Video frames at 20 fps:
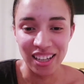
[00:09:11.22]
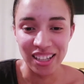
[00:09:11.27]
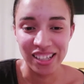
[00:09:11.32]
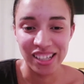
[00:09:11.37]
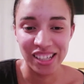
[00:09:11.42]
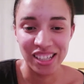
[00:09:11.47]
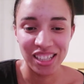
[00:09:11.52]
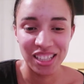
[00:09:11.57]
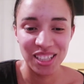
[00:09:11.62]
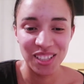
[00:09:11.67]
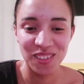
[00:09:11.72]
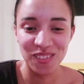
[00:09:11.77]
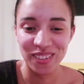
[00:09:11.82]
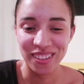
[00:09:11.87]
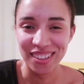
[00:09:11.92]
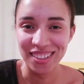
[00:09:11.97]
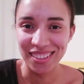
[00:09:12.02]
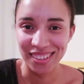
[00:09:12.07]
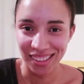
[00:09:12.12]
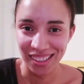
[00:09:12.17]
she
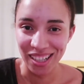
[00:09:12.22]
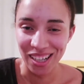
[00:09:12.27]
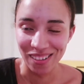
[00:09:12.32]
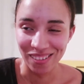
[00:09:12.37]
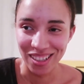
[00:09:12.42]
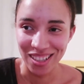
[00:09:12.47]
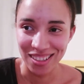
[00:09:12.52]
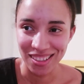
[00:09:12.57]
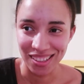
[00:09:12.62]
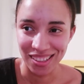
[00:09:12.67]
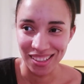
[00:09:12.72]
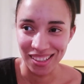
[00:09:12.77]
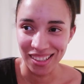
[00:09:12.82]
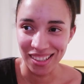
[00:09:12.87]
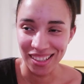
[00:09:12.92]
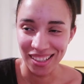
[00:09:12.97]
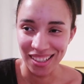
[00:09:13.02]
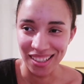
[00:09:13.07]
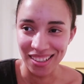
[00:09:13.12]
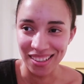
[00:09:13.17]
was hilarious in
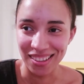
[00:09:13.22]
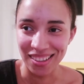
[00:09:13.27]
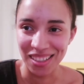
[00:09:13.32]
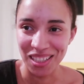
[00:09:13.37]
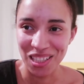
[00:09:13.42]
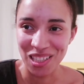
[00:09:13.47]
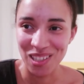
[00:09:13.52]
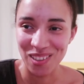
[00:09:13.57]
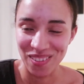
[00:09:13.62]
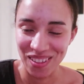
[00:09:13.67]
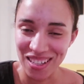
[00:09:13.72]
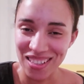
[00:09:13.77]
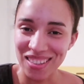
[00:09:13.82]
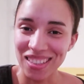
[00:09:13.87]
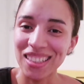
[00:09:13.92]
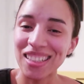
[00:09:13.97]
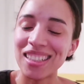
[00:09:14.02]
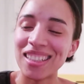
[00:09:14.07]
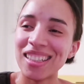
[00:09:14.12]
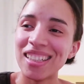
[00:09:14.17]
it and
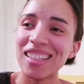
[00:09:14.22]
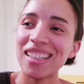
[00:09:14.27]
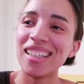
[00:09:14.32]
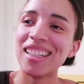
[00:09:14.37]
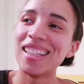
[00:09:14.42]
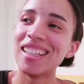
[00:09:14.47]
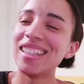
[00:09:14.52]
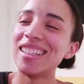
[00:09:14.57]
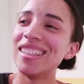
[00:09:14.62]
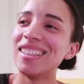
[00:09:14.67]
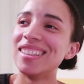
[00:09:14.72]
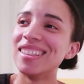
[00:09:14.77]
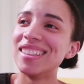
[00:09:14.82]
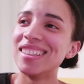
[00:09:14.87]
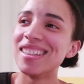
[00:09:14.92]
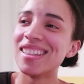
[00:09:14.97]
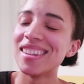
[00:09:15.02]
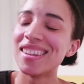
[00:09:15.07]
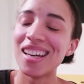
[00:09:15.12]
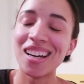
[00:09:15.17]
crazy in it,
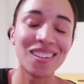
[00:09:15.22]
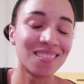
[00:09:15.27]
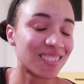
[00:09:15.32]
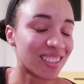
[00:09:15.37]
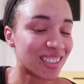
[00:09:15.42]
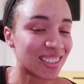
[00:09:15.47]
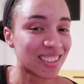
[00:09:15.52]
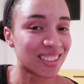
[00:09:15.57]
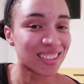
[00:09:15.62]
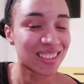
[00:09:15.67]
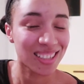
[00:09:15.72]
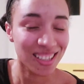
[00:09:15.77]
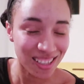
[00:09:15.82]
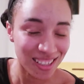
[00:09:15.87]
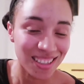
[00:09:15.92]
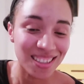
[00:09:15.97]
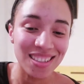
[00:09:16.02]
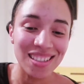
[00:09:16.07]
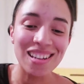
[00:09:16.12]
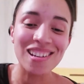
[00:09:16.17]
and that was
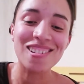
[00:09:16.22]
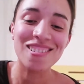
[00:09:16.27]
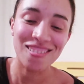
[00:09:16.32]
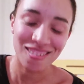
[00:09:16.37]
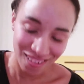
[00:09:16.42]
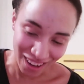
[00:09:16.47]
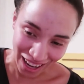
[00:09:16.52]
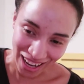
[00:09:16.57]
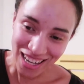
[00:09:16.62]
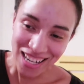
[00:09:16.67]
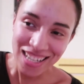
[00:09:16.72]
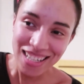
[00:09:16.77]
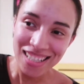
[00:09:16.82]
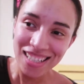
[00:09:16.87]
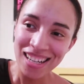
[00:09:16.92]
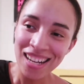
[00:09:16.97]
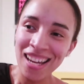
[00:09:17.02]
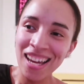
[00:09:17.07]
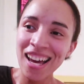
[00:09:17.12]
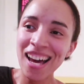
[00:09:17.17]
just
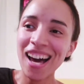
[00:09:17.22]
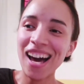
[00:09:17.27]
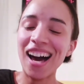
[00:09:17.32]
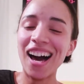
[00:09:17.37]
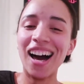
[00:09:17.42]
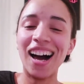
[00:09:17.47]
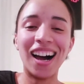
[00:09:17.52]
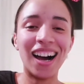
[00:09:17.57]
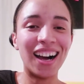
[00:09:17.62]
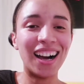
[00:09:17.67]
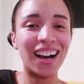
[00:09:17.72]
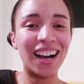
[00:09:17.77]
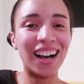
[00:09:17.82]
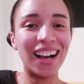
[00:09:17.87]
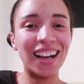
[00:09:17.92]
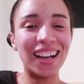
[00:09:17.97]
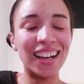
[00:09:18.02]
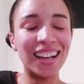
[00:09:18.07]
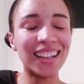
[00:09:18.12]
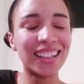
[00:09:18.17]
great.
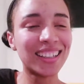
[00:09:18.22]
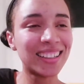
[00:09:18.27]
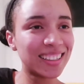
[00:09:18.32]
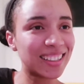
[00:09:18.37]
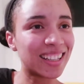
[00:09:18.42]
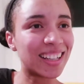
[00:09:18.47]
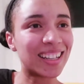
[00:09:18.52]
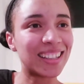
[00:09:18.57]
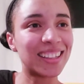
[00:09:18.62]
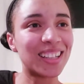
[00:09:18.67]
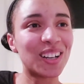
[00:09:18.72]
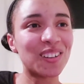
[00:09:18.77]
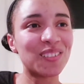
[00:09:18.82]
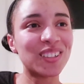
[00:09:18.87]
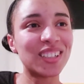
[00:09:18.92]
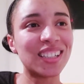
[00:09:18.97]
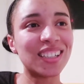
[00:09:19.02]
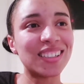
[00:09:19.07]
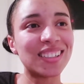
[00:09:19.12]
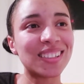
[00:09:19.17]
Yeah, that
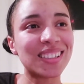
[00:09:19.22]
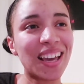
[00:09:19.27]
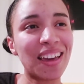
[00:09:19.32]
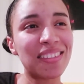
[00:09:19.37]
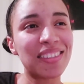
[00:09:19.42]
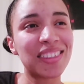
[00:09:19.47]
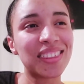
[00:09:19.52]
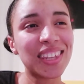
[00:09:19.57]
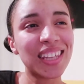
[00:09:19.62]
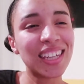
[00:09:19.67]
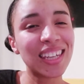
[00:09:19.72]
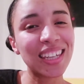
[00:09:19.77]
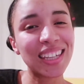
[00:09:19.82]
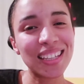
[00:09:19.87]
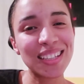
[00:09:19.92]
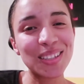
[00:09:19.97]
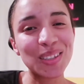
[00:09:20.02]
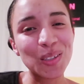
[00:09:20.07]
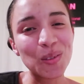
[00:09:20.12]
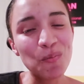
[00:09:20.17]
was, I think
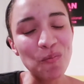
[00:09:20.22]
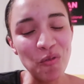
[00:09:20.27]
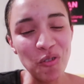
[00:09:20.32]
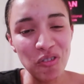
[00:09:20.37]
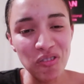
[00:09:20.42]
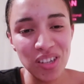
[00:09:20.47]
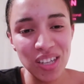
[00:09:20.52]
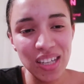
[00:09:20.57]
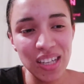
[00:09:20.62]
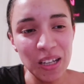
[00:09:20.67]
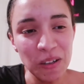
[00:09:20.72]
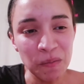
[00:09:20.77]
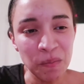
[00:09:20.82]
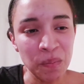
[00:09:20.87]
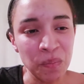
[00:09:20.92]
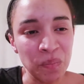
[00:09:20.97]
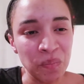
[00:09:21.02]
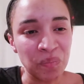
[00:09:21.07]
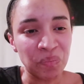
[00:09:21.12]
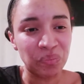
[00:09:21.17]
it's a movie
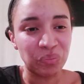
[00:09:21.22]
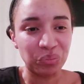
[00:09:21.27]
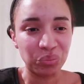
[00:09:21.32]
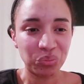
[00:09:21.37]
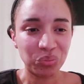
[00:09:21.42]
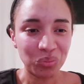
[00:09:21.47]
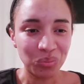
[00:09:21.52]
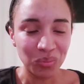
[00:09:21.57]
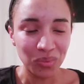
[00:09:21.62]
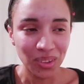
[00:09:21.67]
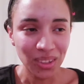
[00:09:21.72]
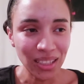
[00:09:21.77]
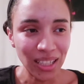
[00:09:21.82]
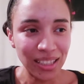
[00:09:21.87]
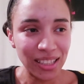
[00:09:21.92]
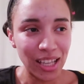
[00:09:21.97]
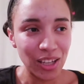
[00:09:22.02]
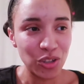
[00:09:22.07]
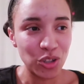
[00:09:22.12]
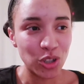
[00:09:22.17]

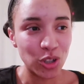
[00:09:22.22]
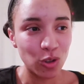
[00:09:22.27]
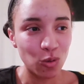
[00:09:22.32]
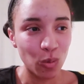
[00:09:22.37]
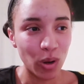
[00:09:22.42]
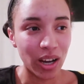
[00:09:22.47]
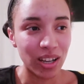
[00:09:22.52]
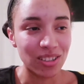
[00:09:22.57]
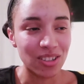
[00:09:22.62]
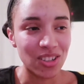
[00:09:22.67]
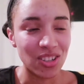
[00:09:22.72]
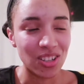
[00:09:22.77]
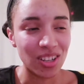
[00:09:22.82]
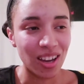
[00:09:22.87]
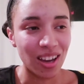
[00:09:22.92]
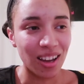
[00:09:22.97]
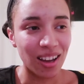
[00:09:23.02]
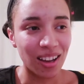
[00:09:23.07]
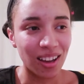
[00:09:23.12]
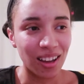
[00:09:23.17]
that you should watch
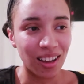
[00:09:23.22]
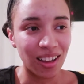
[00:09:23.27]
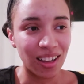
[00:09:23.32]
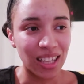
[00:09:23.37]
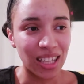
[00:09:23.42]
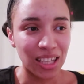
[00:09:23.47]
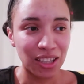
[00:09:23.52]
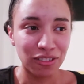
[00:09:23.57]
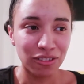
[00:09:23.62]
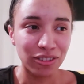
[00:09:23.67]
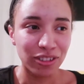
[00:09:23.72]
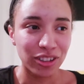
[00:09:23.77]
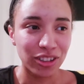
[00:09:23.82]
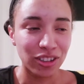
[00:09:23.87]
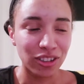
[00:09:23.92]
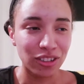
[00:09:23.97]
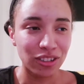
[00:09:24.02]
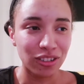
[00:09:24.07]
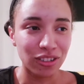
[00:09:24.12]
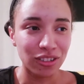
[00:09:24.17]

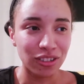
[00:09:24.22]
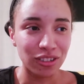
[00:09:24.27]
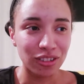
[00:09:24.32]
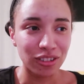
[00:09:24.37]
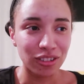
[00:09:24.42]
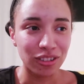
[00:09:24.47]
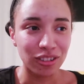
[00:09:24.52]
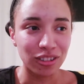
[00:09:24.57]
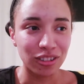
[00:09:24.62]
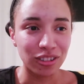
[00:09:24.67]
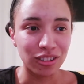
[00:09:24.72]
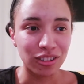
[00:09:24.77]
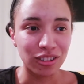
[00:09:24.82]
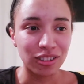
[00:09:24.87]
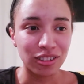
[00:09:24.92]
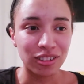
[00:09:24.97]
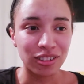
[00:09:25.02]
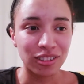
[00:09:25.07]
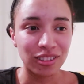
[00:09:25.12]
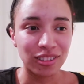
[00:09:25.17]
if
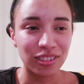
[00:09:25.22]
you